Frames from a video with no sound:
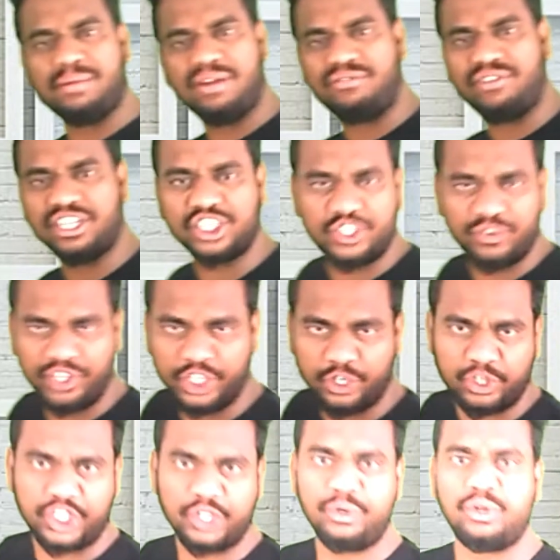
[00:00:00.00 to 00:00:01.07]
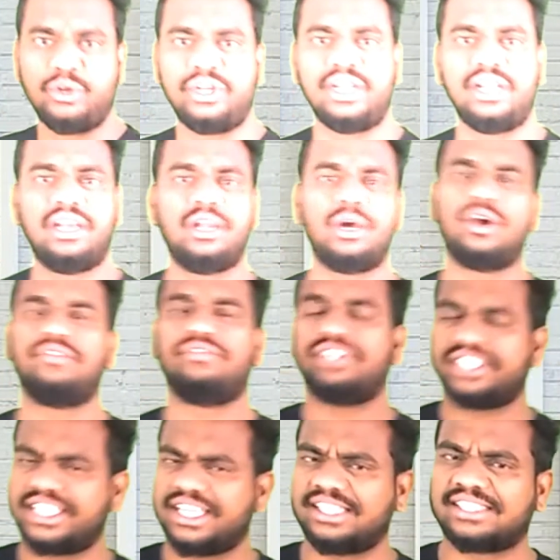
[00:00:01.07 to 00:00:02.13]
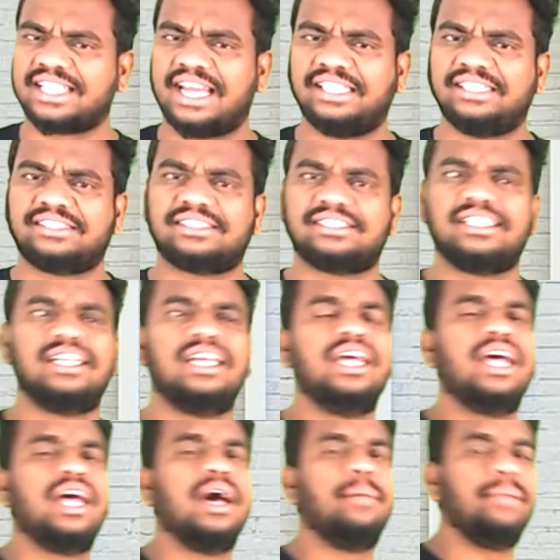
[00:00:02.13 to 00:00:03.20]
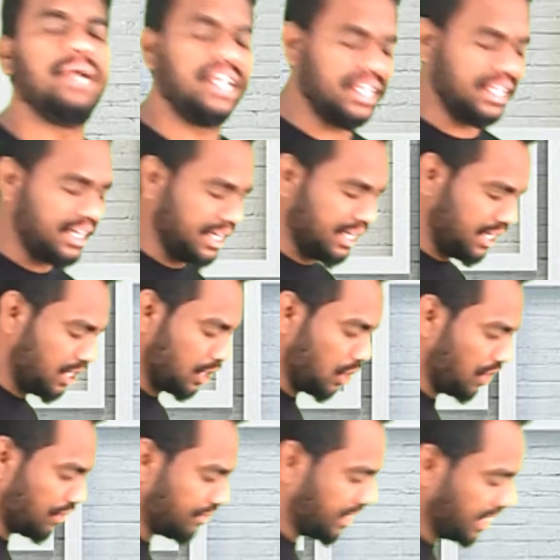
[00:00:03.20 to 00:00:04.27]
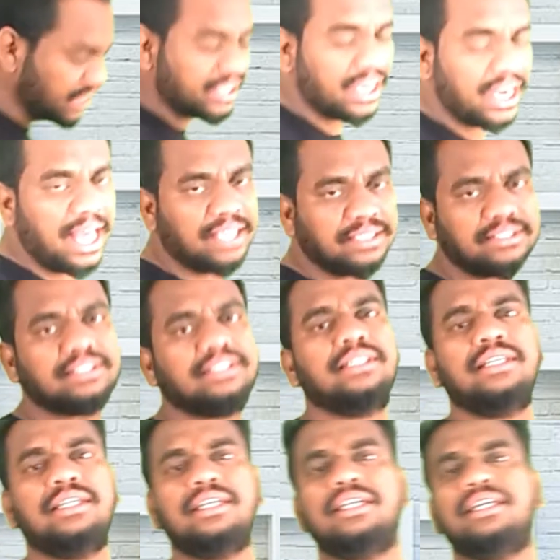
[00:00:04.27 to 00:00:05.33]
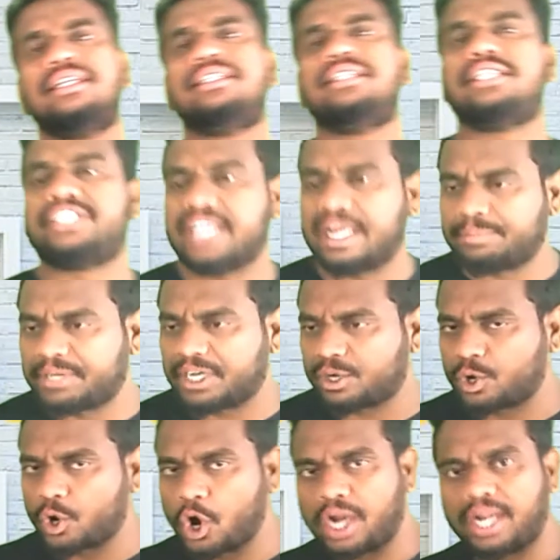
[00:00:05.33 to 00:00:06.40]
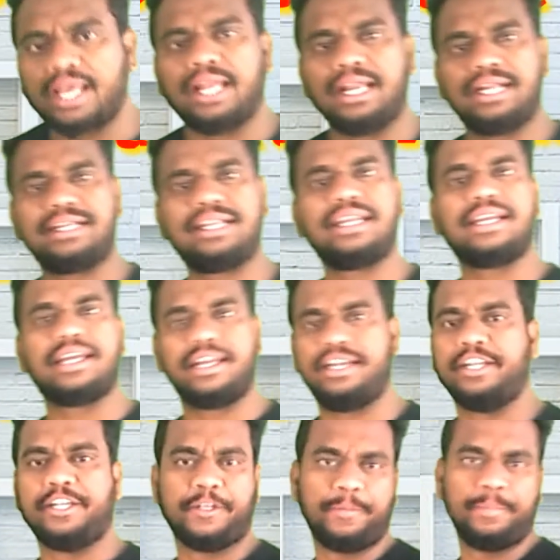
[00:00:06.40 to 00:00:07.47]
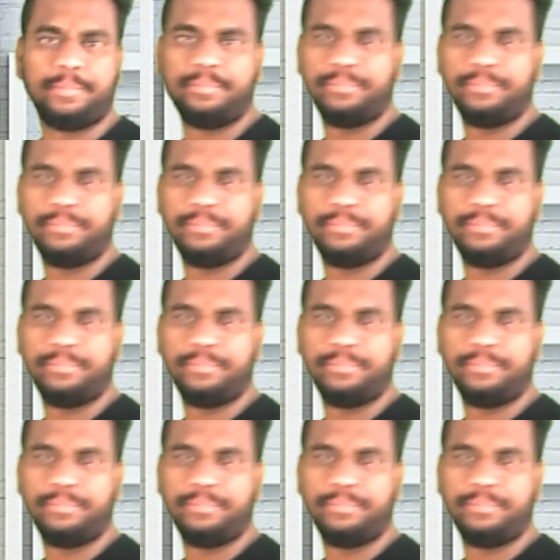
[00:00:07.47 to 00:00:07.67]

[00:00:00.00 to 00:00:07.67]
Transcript: my first video tutorial on physical science material of 10th class, chapter called electric current.